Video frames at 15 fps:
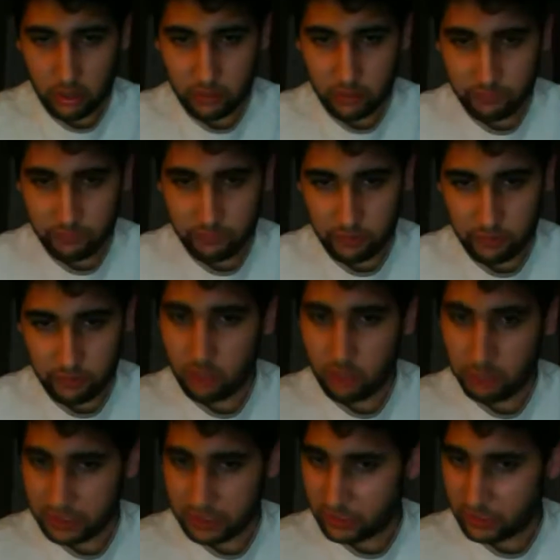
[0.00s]
from One
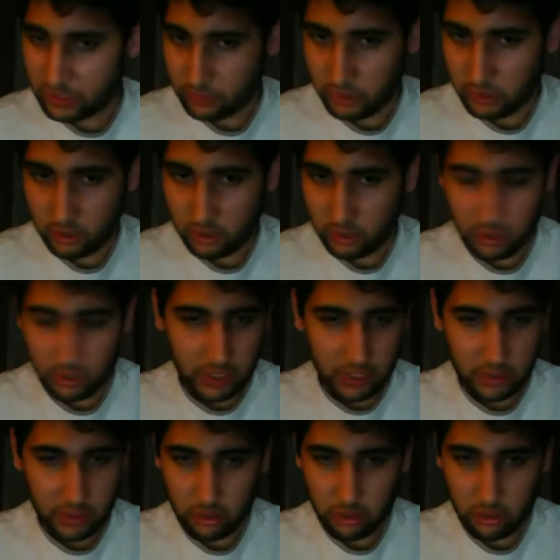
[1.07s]
Piece as well, and
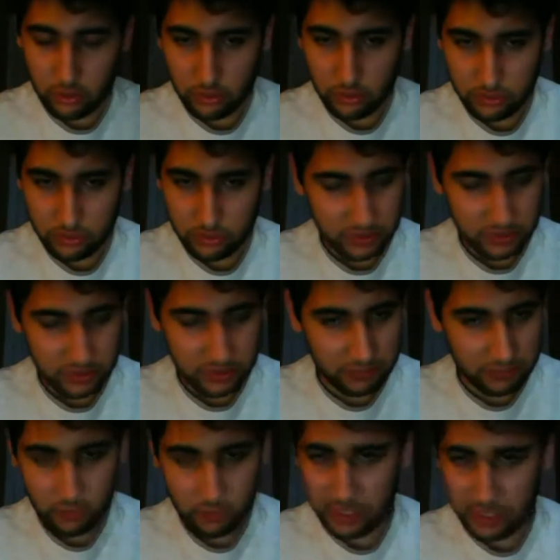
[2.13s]
all those
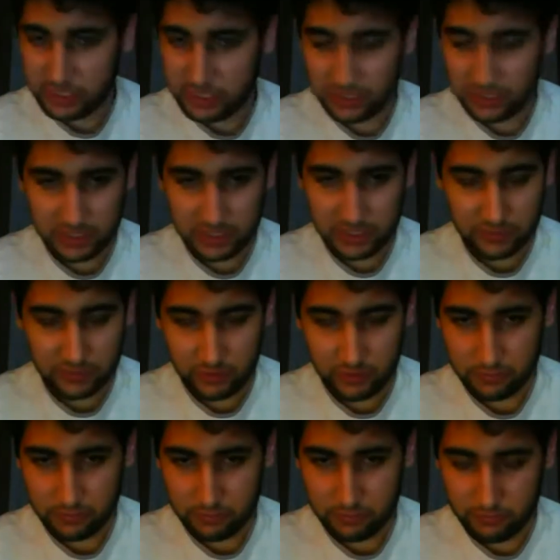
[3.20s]
creations
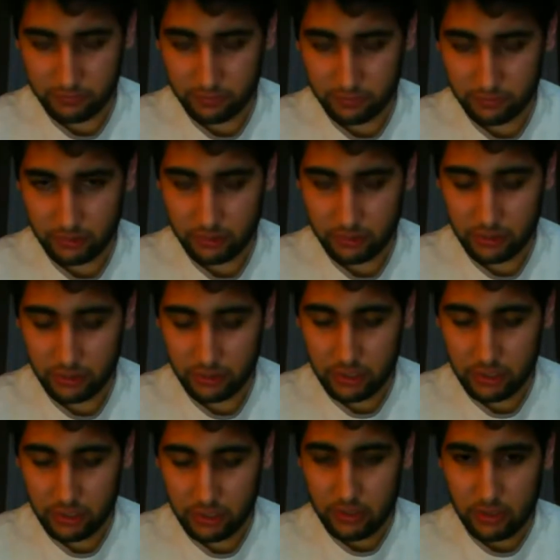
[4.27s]
from
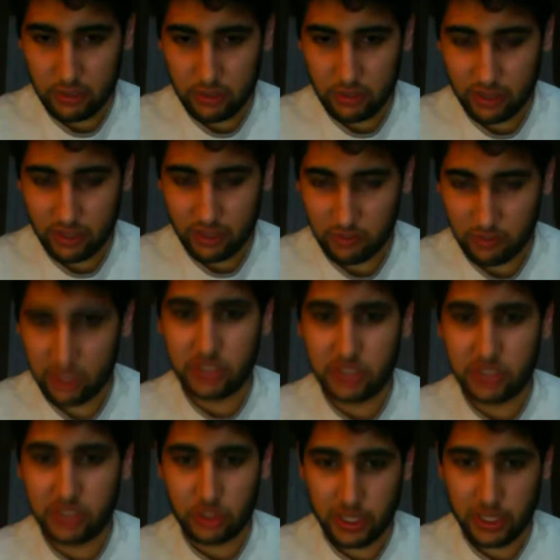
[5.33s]
that we
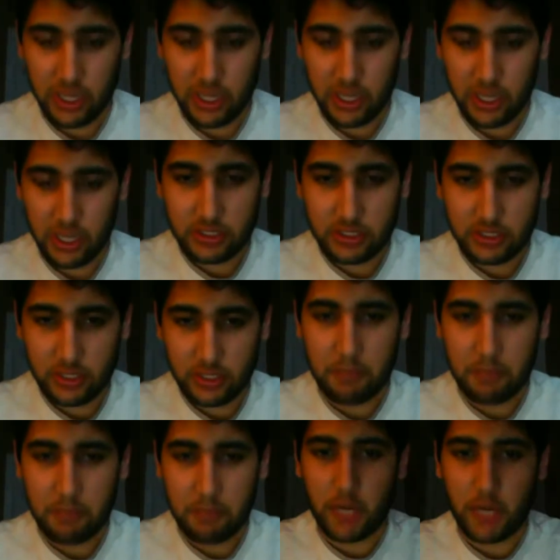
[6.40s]
enjoy.
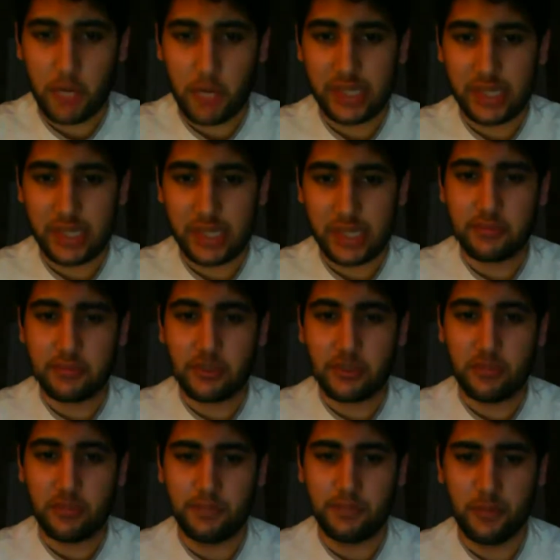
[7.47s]
But
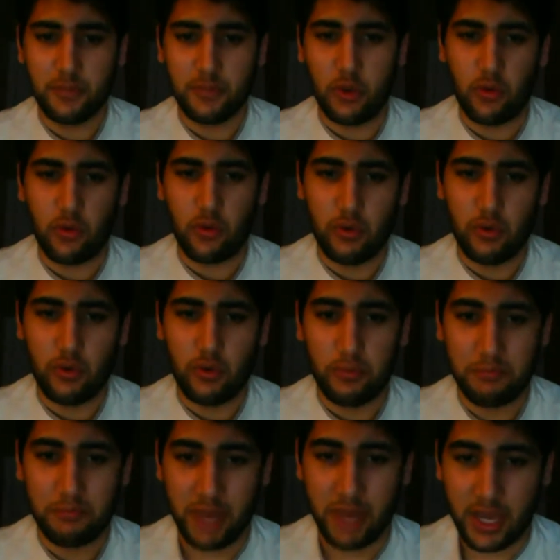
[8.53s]

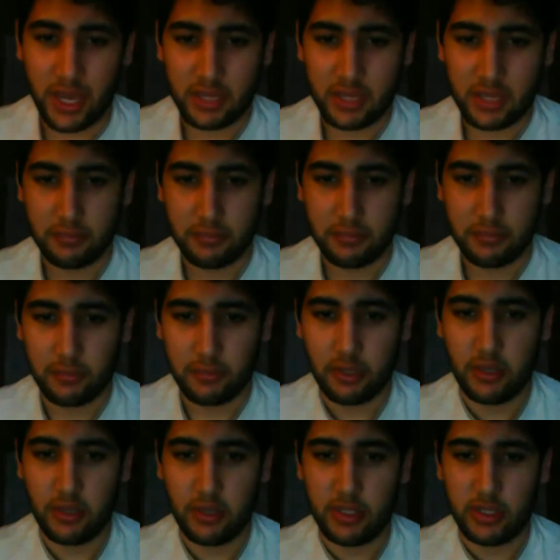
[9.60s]
mine
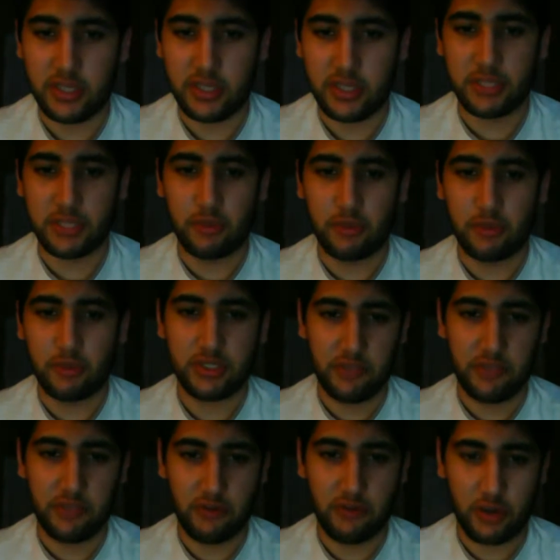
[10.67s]
is mostly
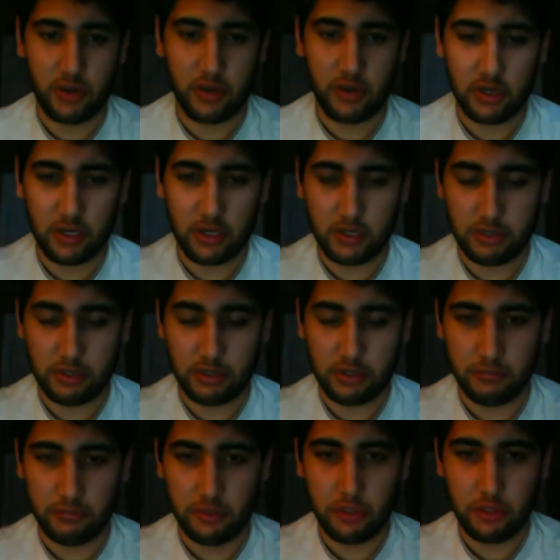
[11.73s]
from
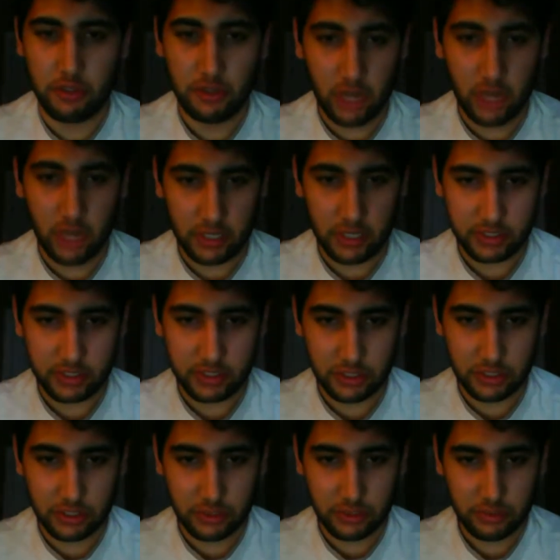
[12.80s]
Yu Yu
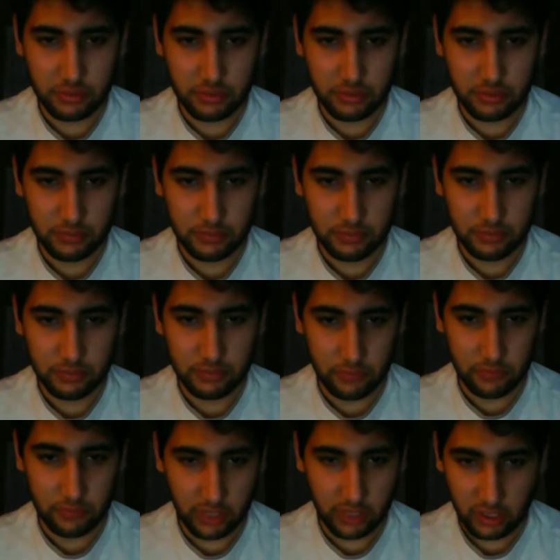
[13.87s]
Hakusho
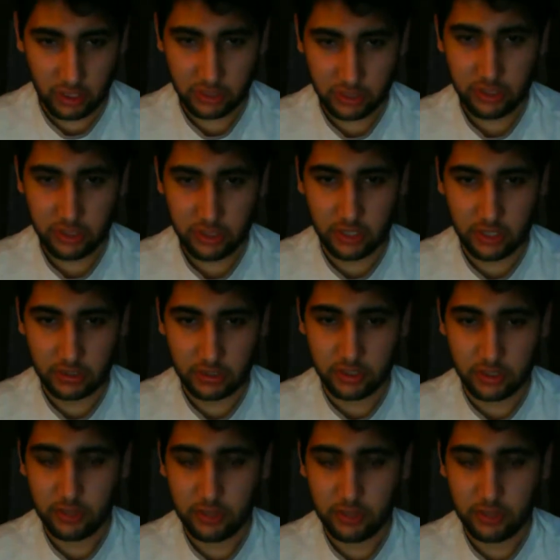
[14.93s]
and Hunter x Hunter,